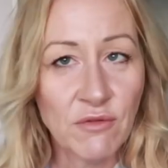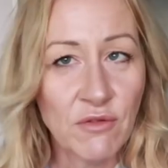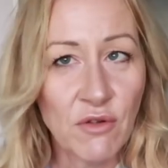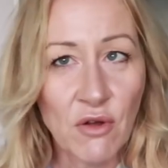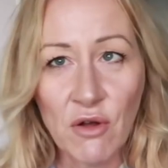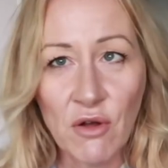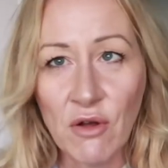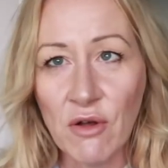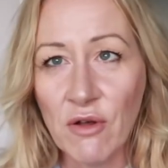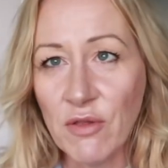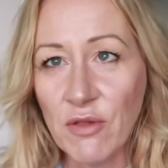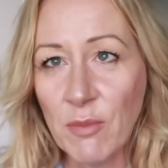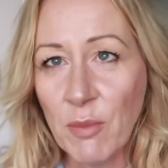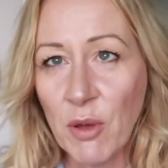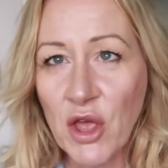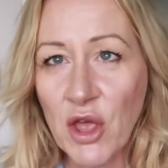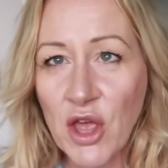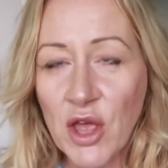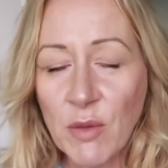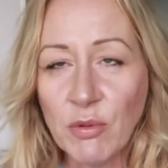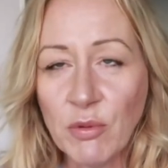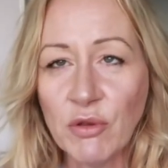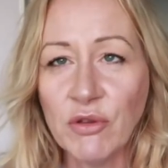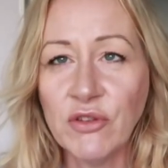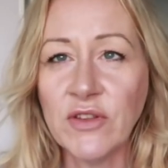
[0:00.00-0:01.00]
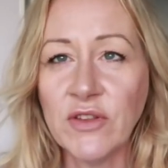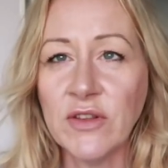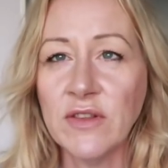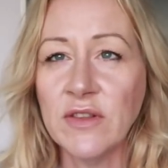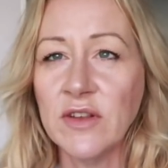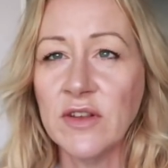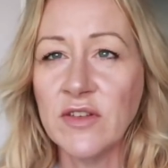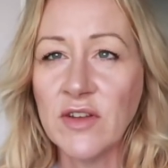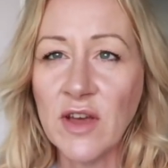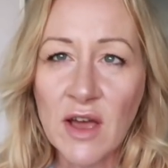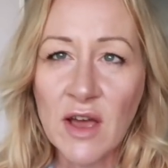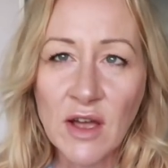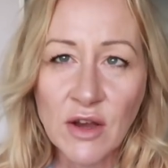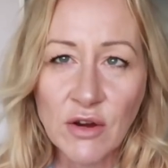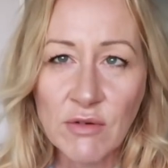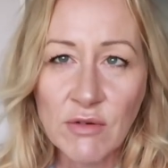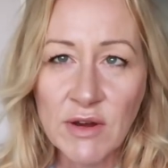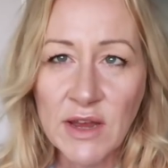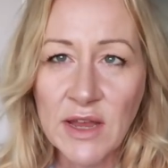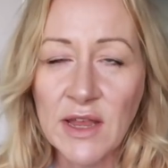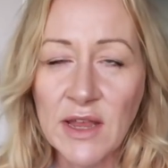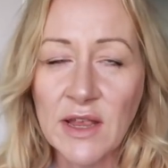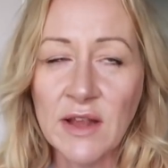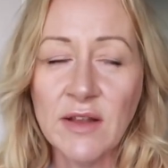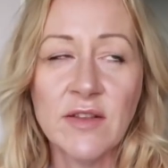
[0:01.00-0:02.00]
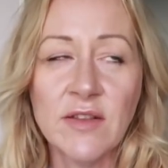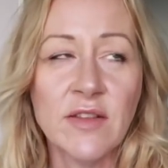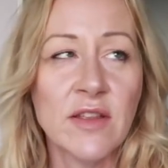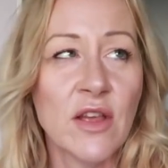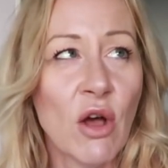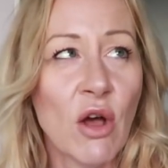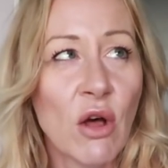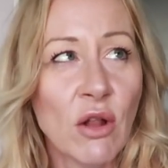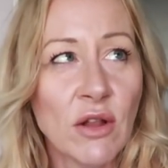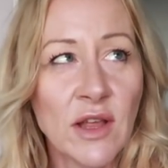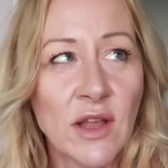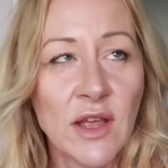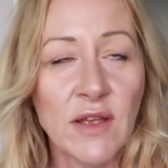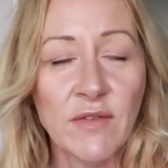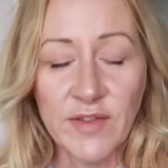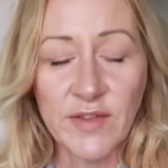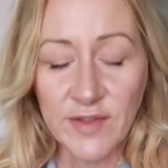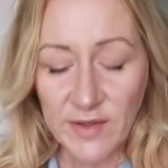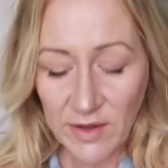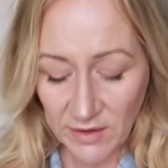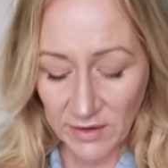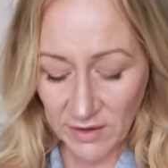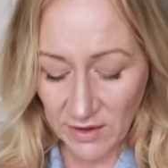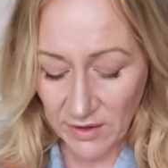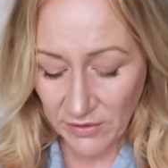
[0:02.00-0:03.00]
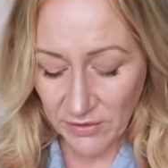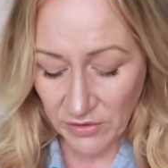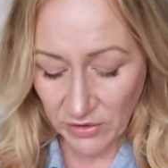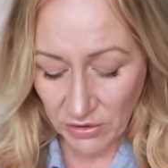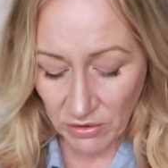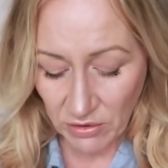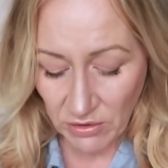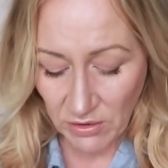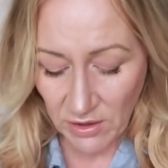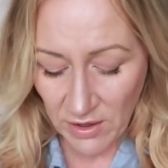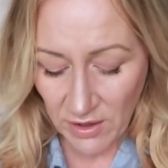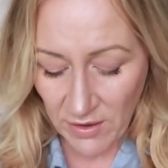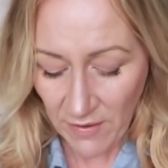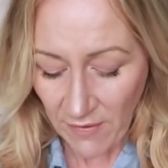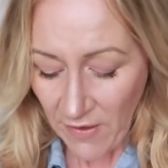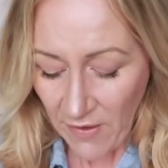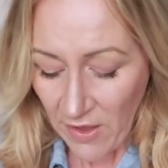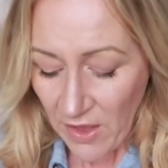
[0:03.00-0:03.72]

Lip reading: for the purples and the dark greens, the olives, that kind of colour.